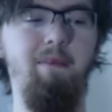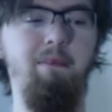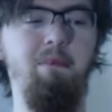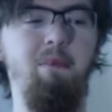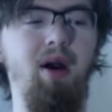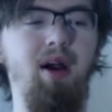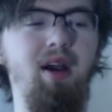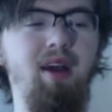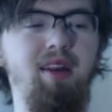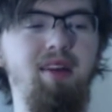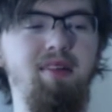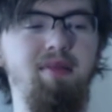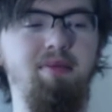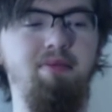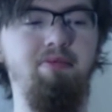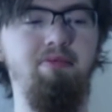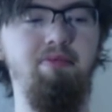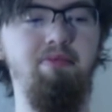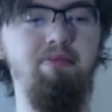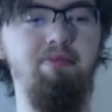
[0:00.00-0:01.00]
But
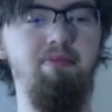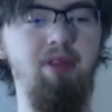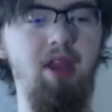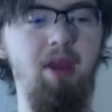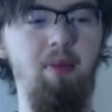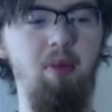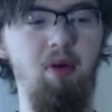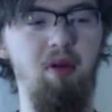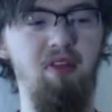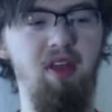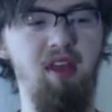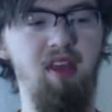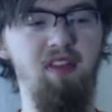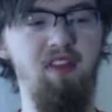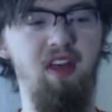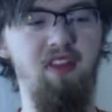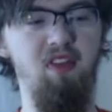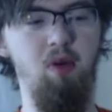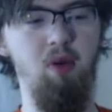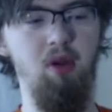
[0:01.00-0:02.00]
people were thinking
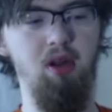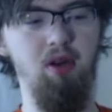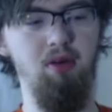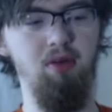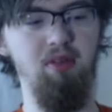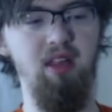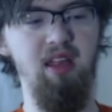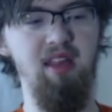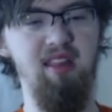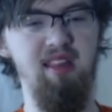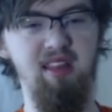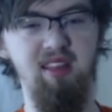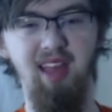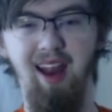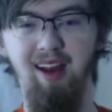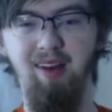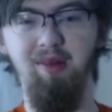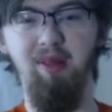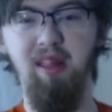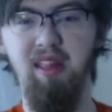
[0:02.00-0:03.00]
that they were going to release
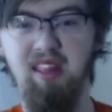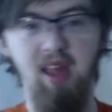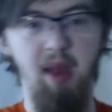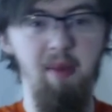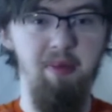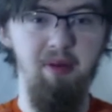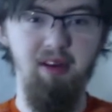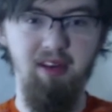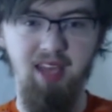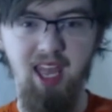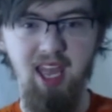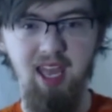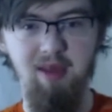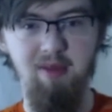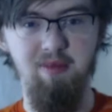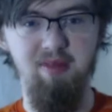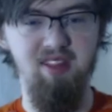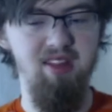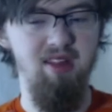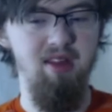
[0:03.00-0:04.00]
entirely separate
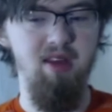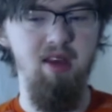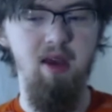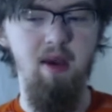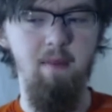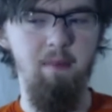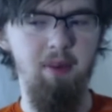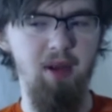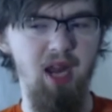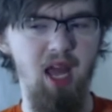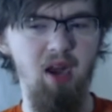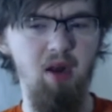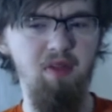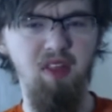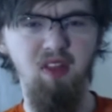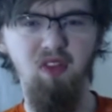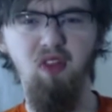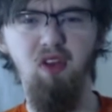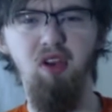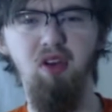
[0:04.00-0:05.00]
games. But I don't
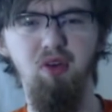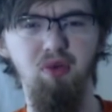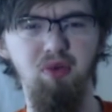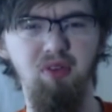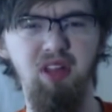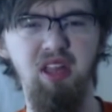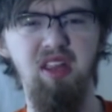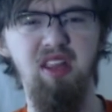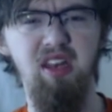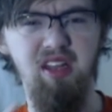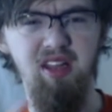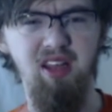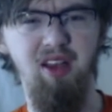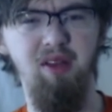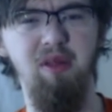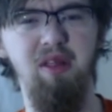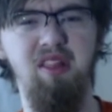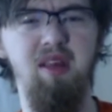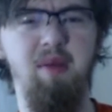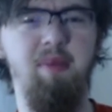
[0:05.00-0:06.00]
think they're going to release an
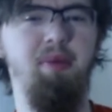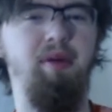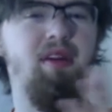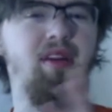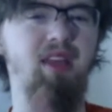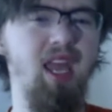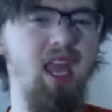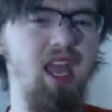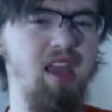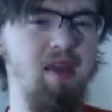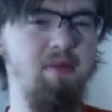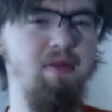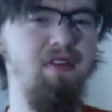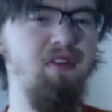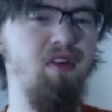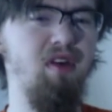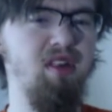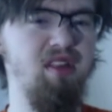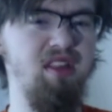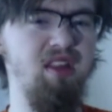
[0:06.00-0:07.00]
entirely separate game
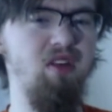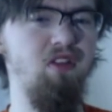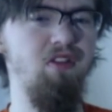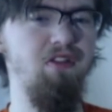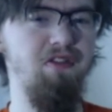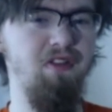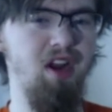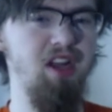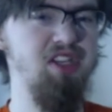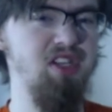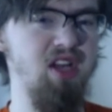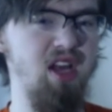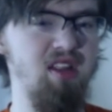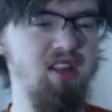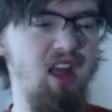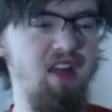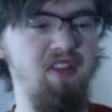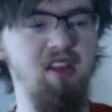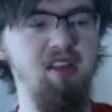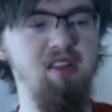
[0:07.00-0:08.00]
for a single franchise.
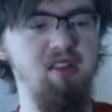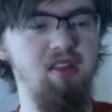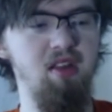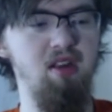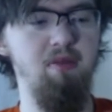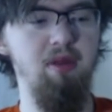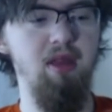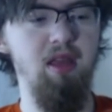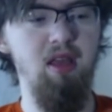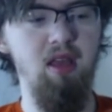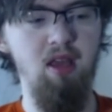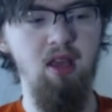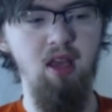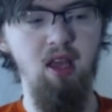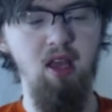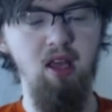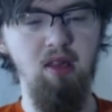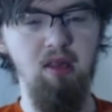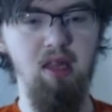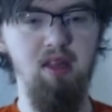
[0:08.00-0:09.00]
I think it's going to be
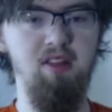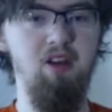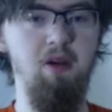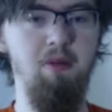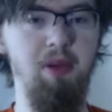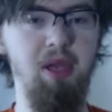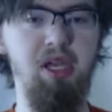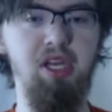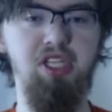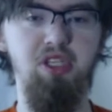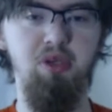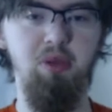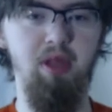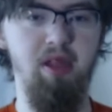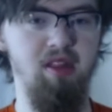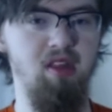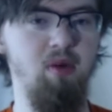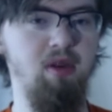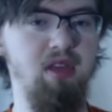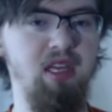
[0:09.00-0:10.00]
Let's Go Pikachu and
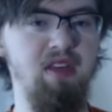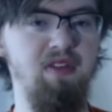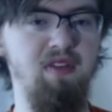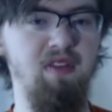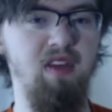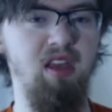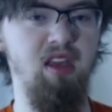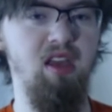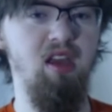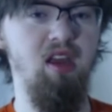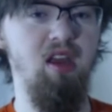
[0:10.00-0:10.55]
Let's Go Eevee,